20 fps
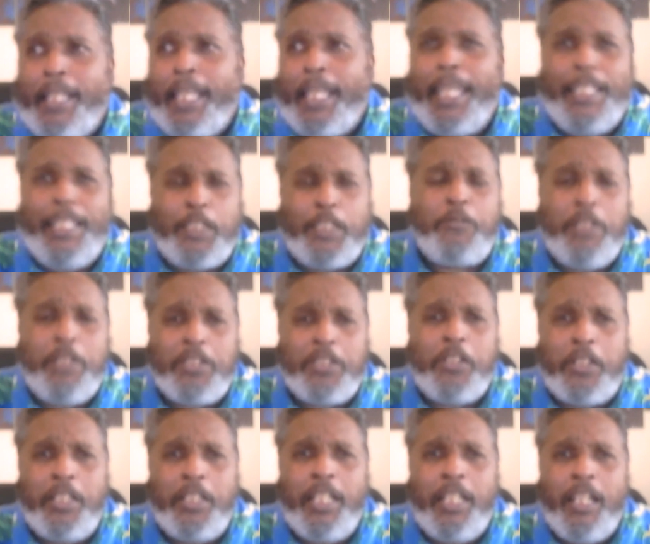It's crystal
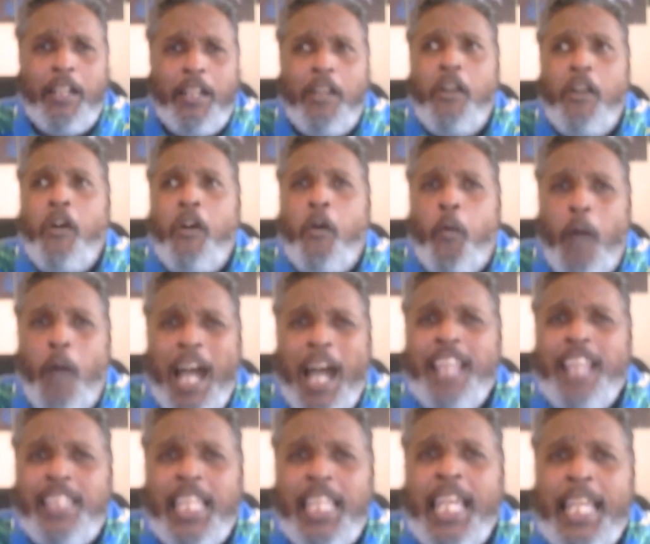clear. Why
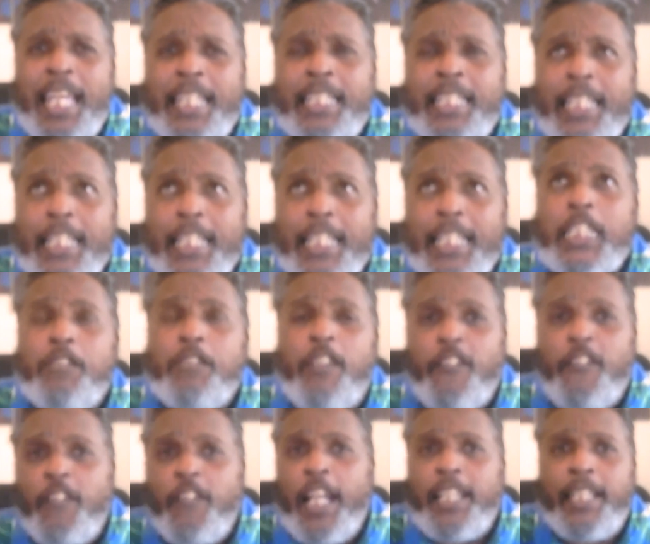then is it
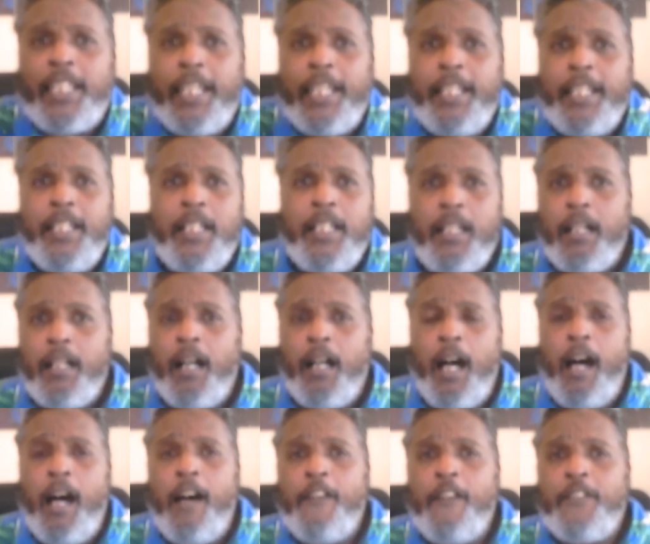reflected
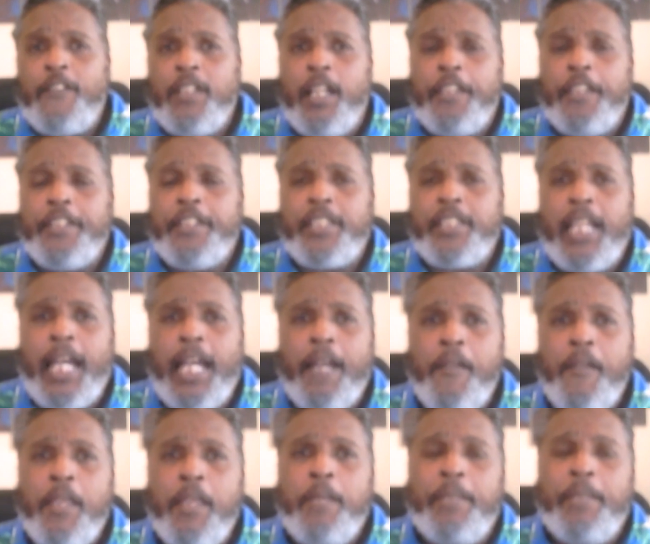off of the sky?
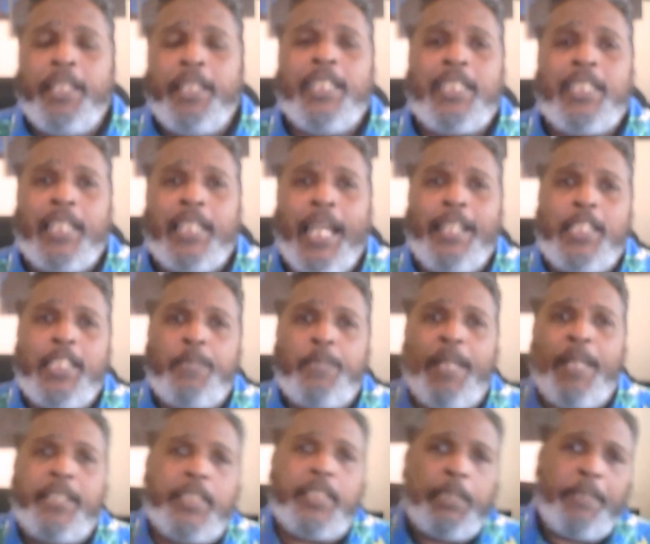Because light is
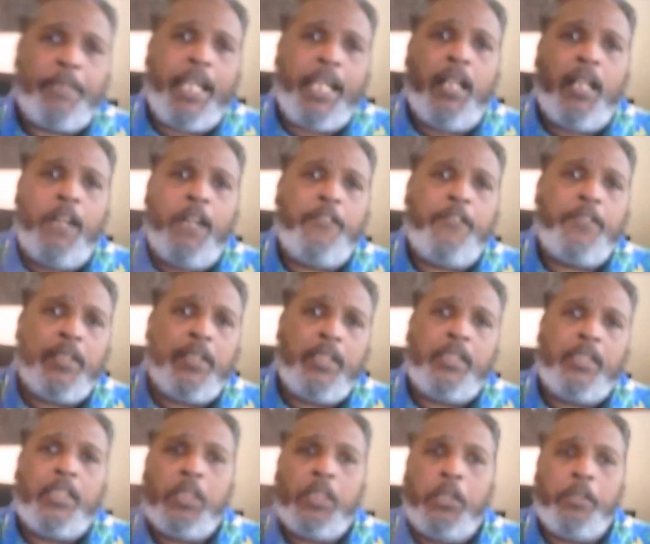bouncing back off
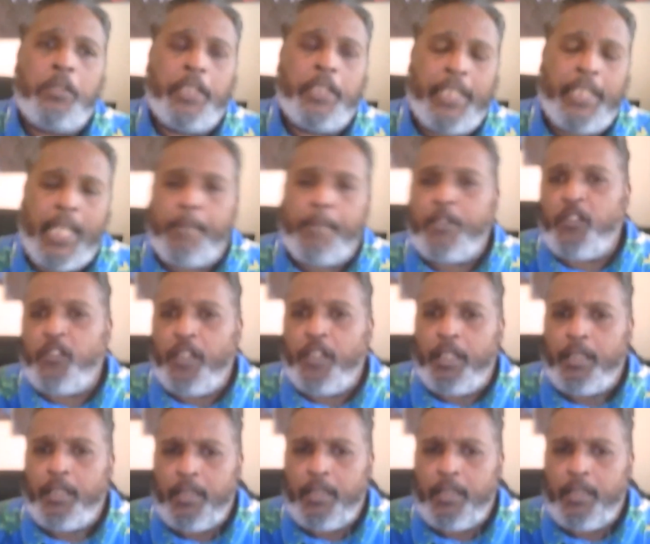the gold in the atmosphere.